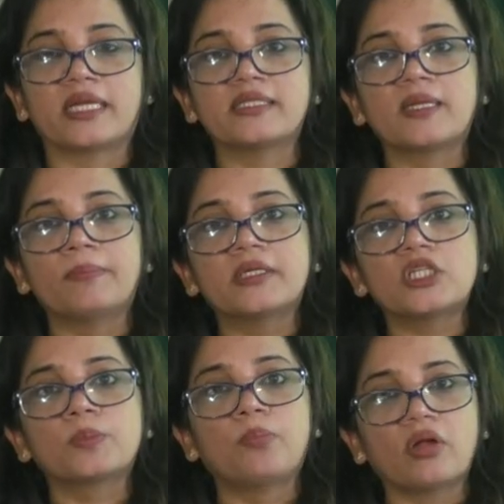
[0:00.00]
That is, the
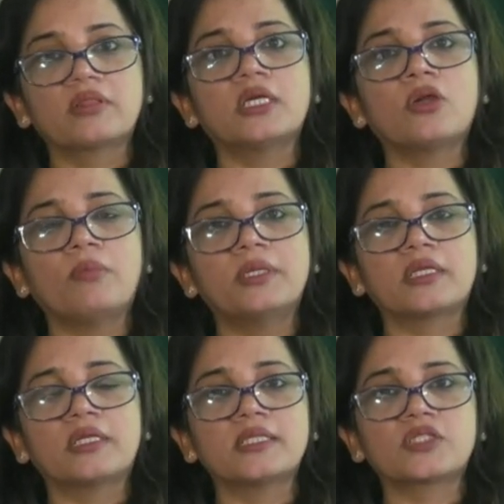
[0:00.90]
British bought the raw
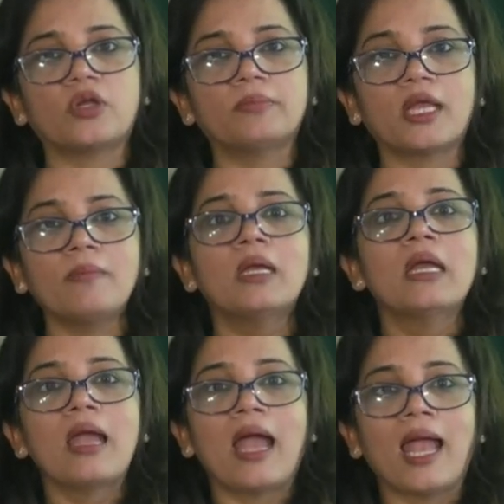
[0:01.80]
materials from them
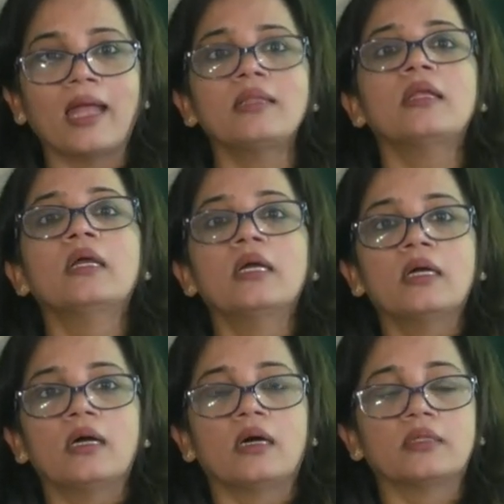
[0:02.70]
and
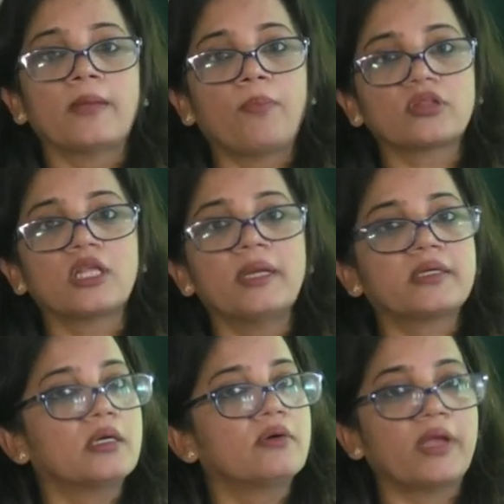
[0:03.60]
they bought them
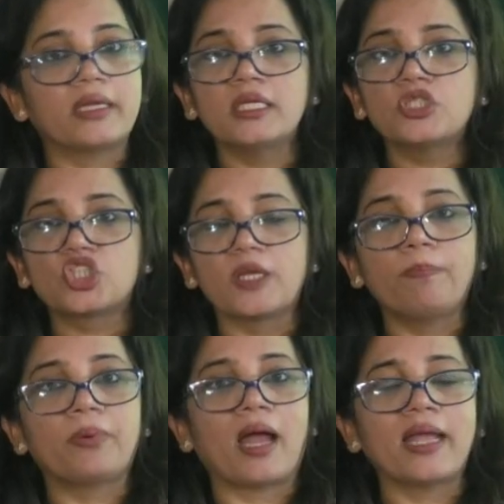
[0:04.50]
at a very
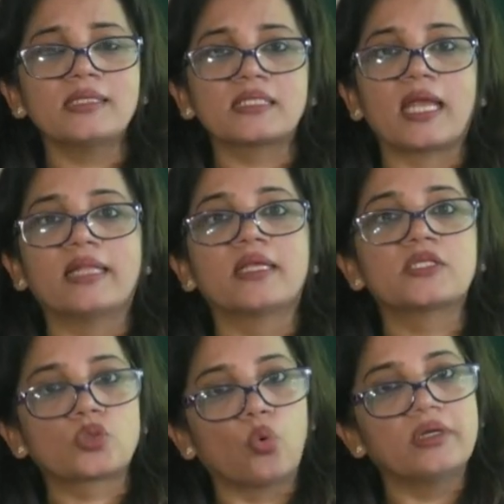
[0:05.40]
cheap price and they
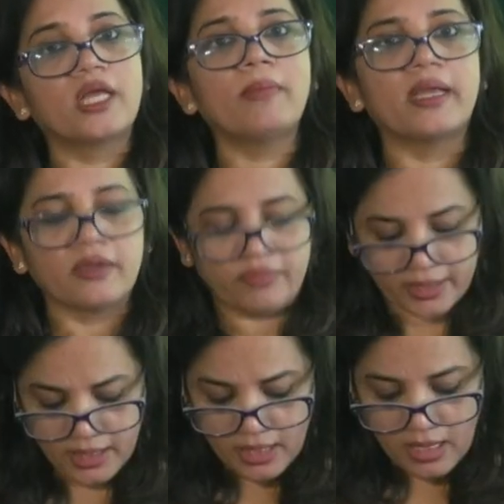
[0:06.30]
sold them at a
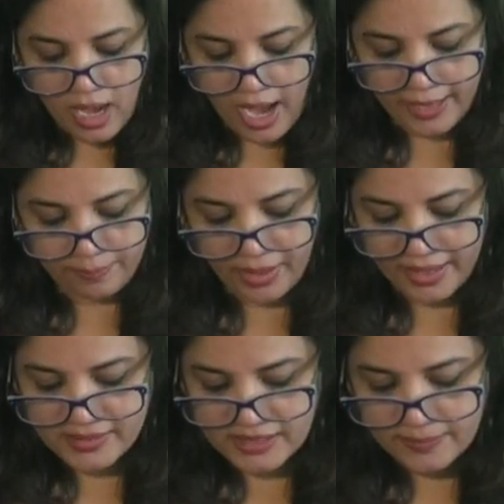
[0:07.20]
very high
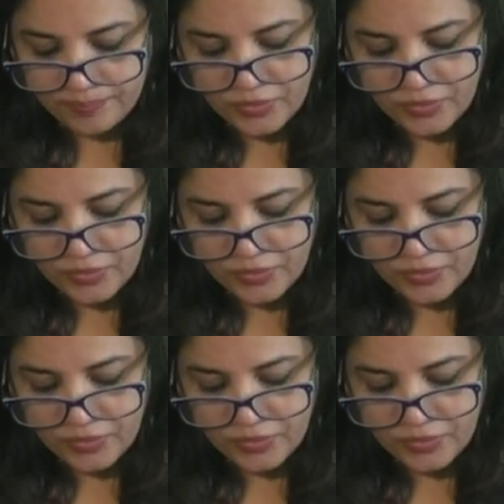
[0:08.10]
price.